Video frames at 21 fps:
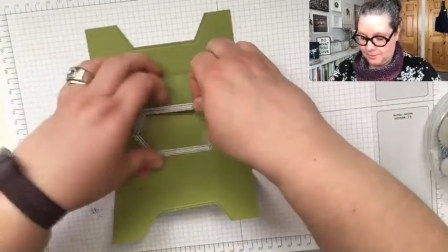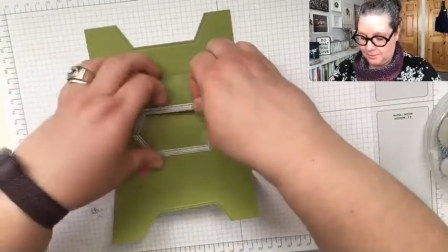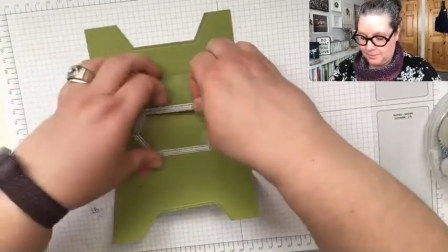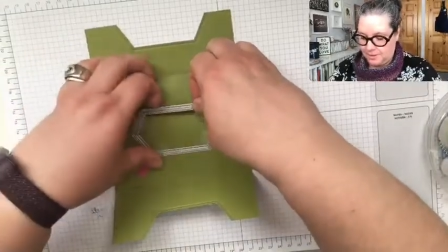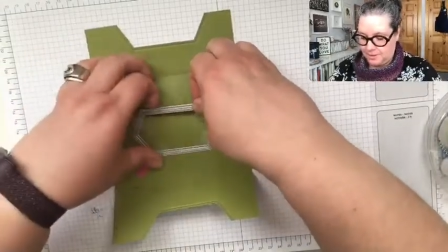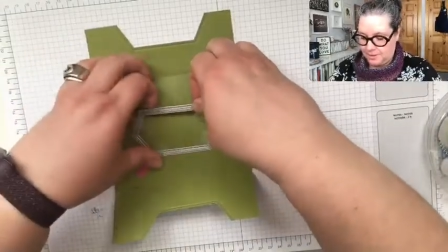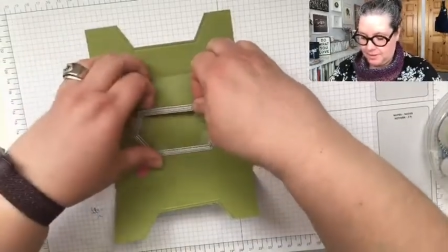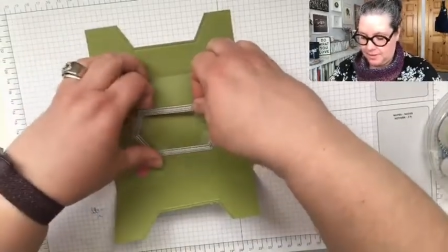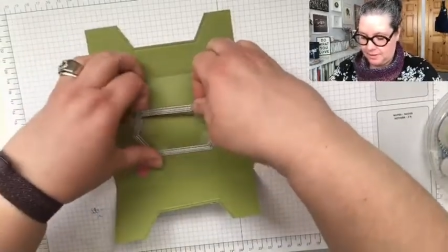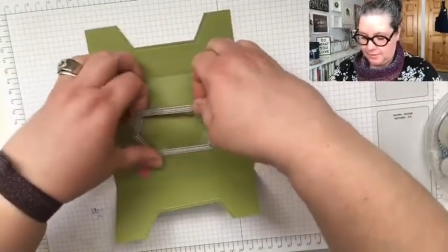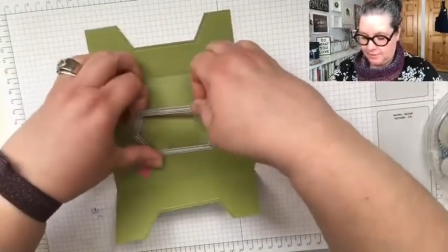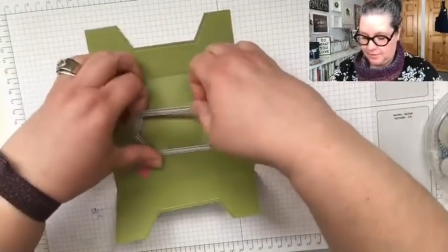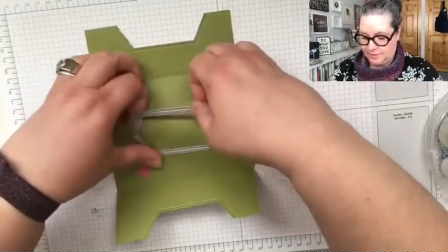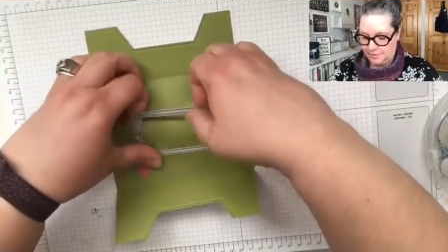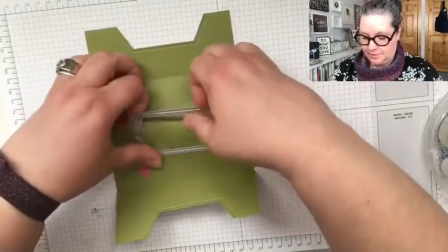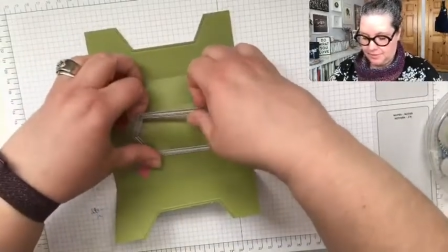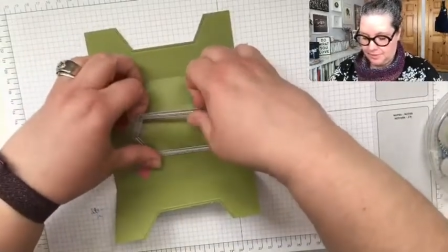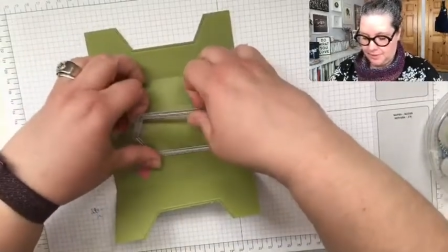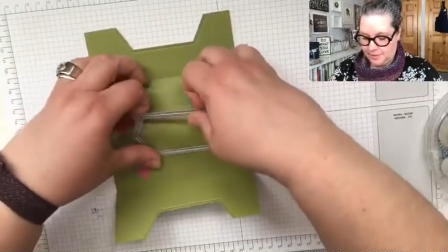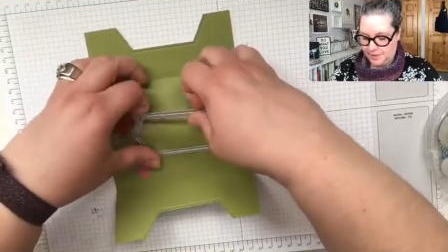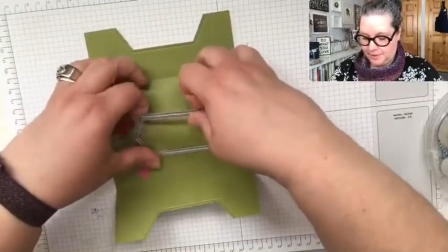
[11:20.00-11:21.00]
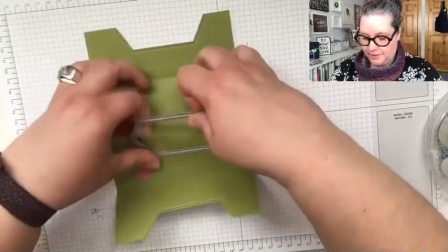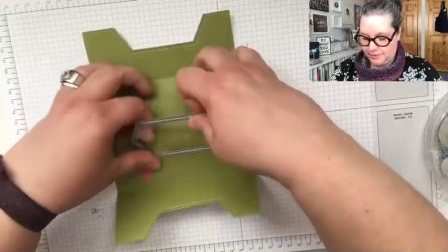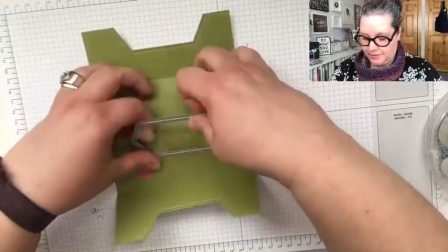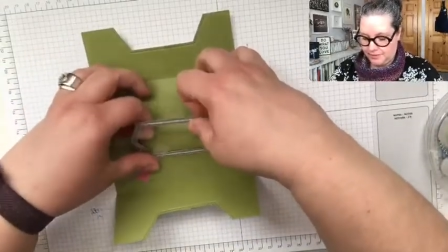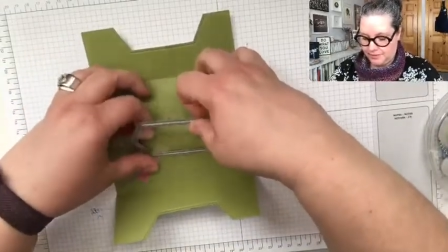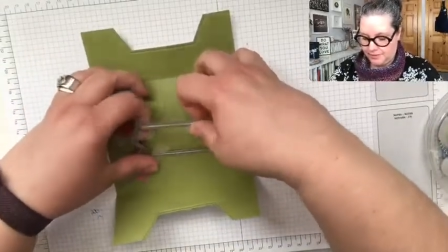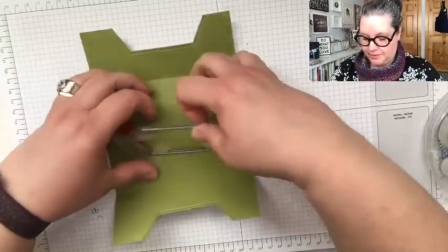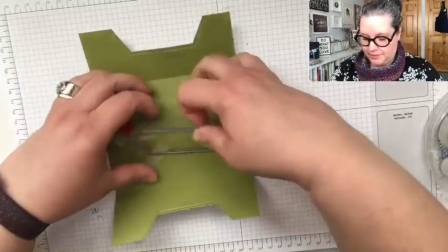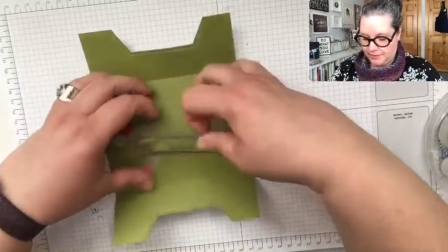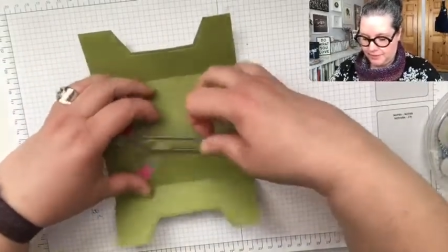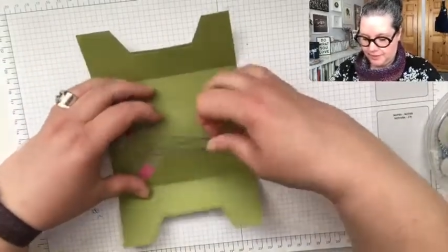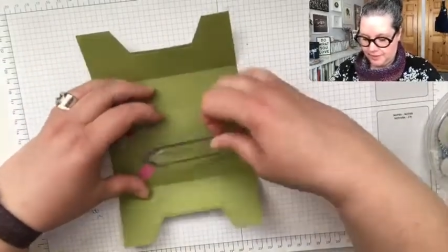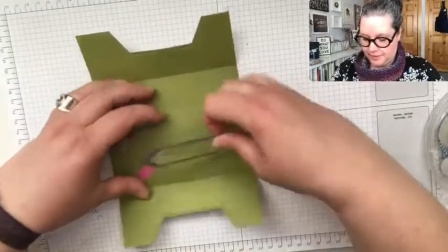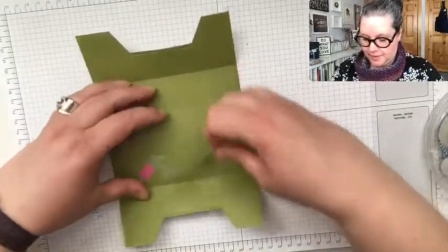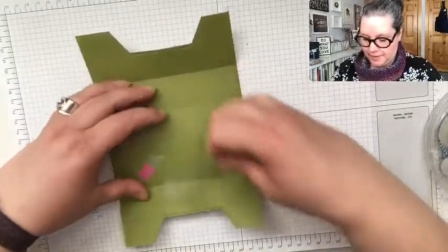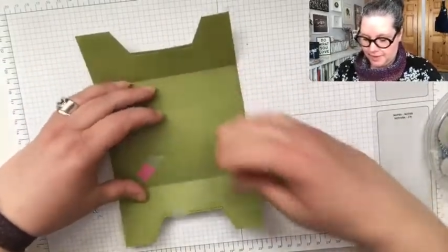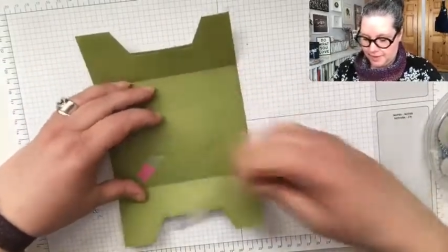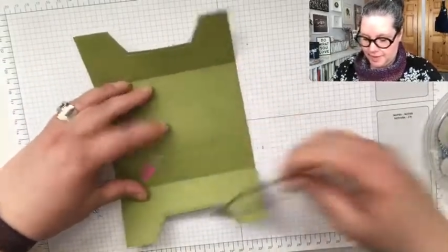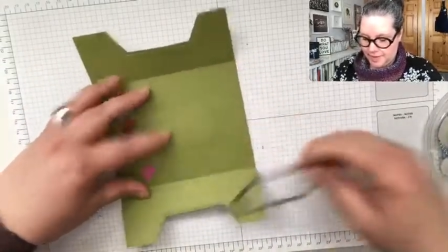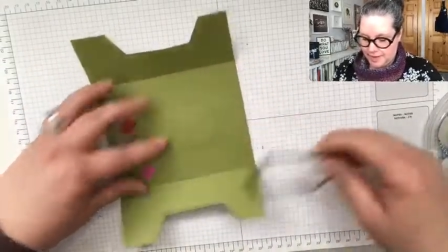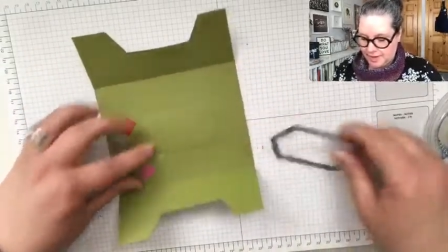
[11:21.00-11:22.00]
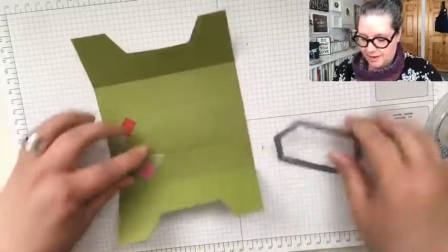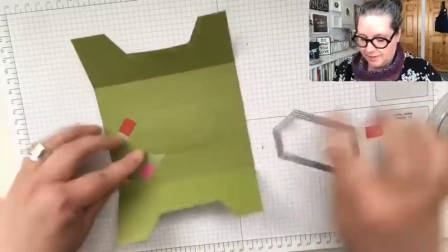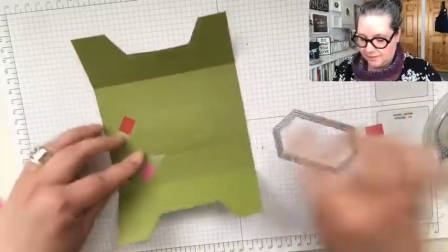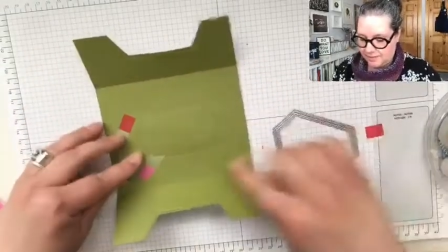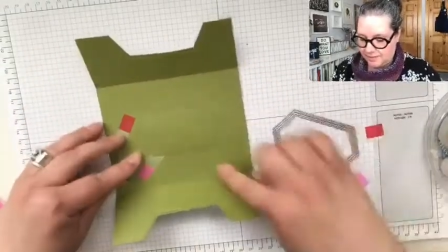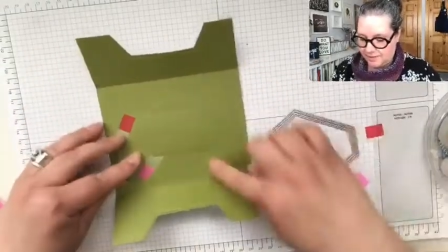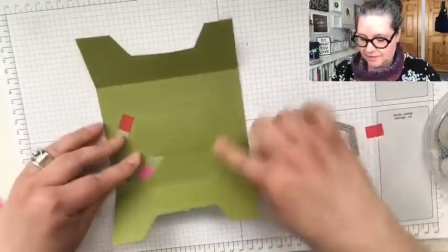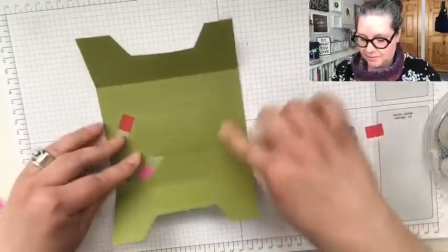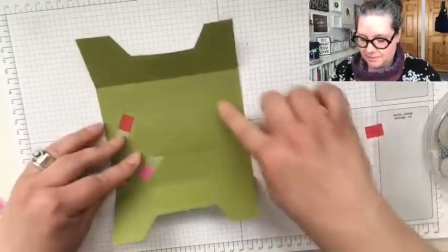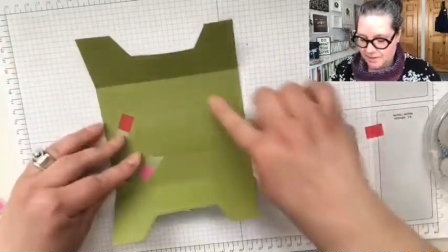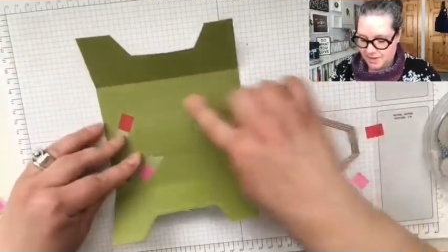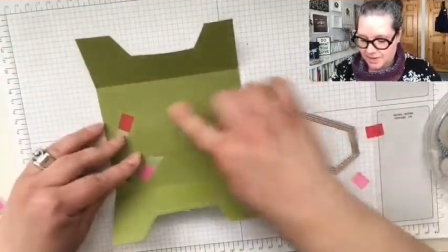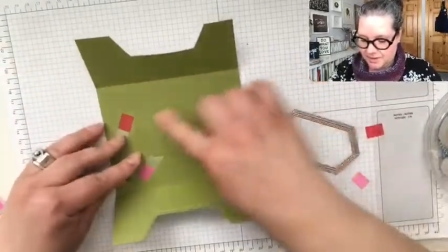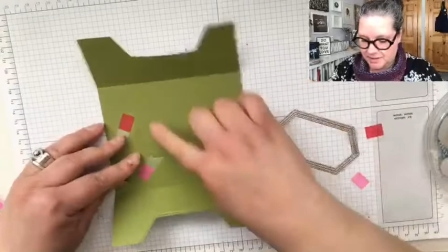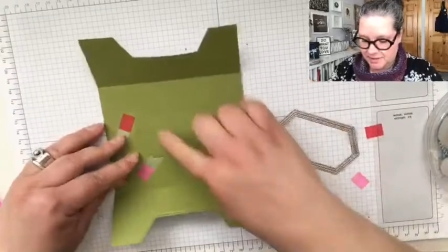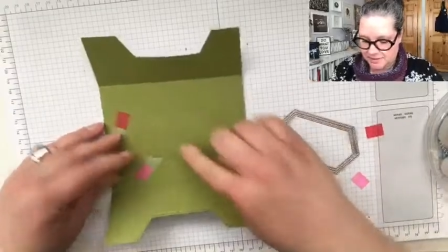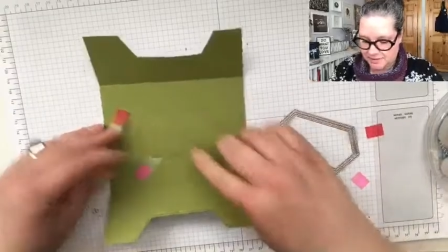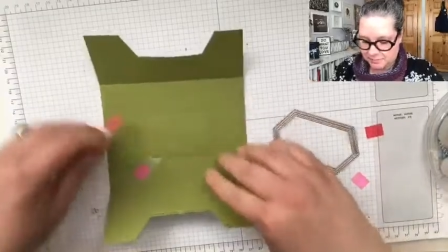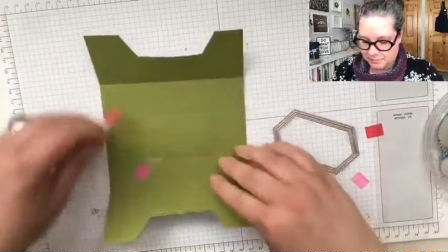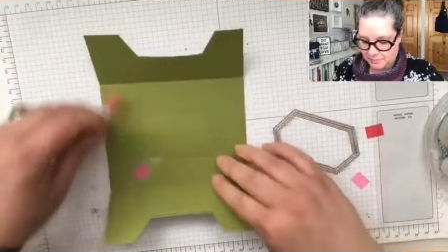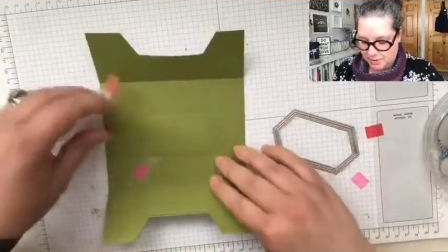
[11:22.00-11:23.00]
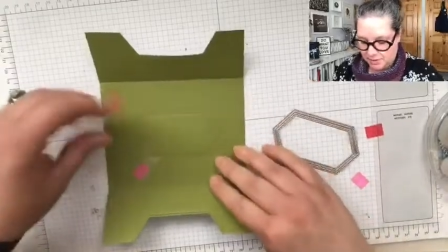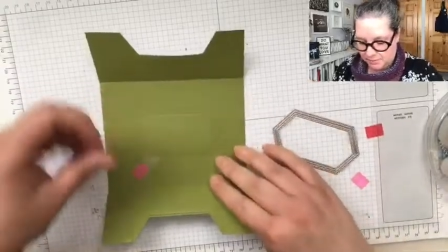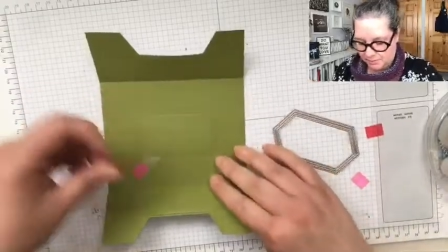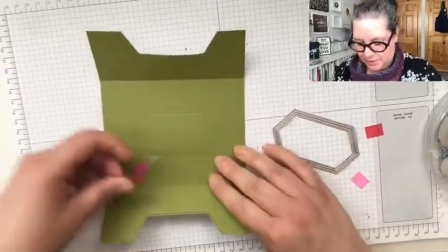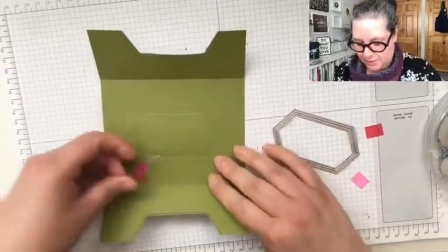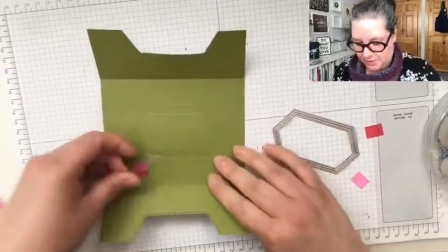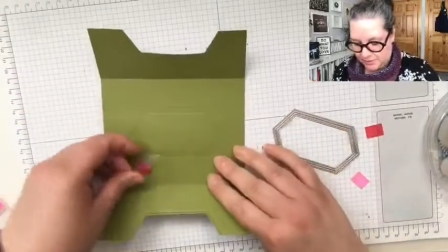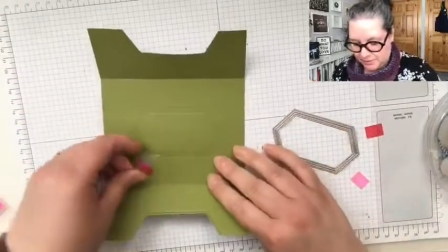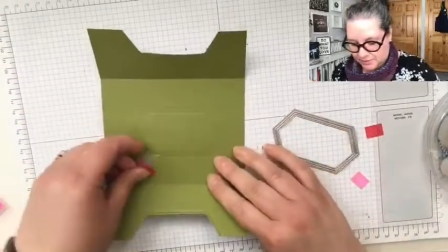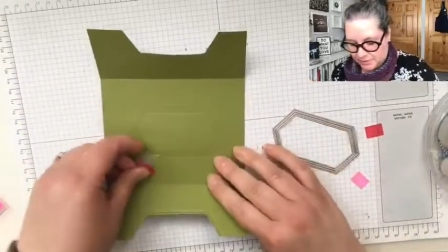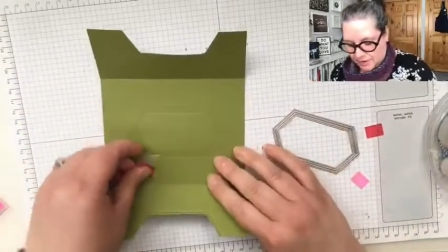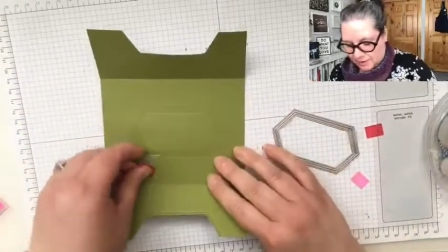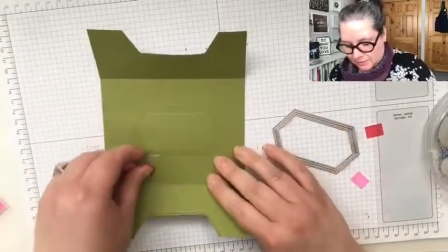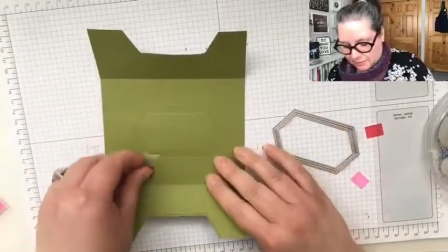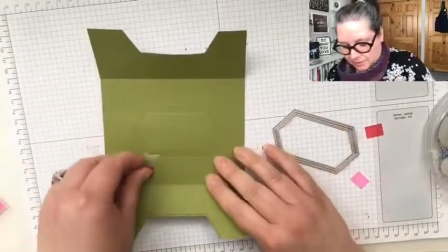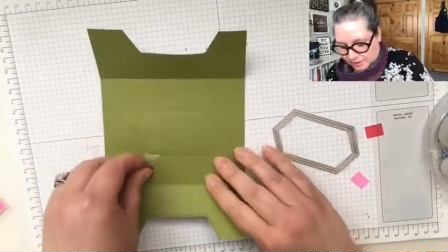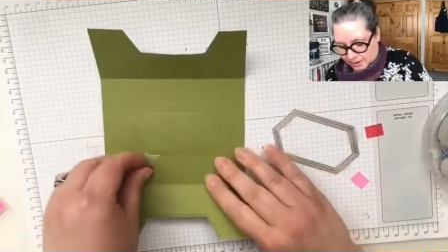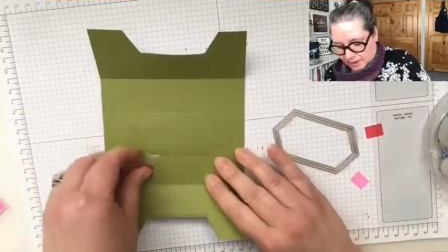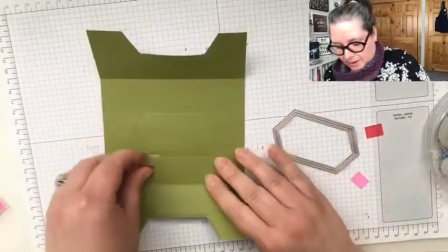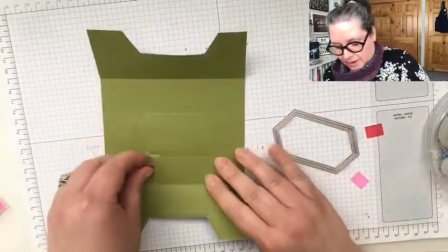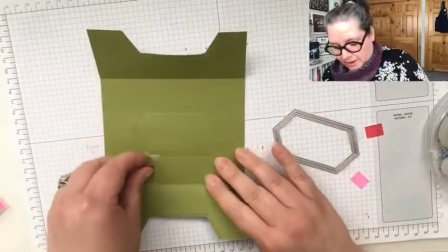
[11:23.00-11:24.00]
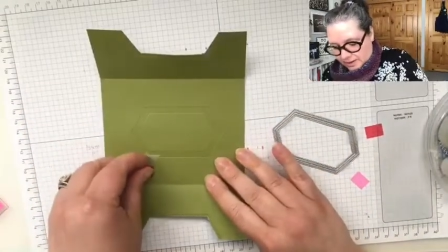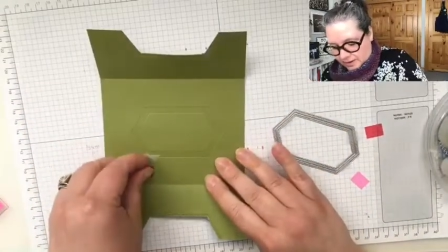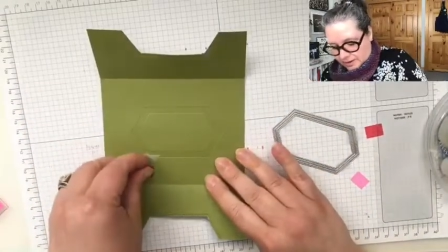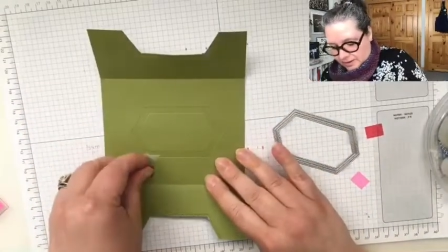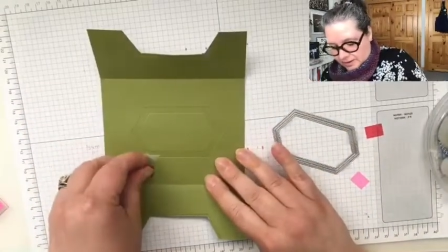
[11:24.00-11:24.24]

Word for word: We can get rid of this. And if it's made this bump here, it's not really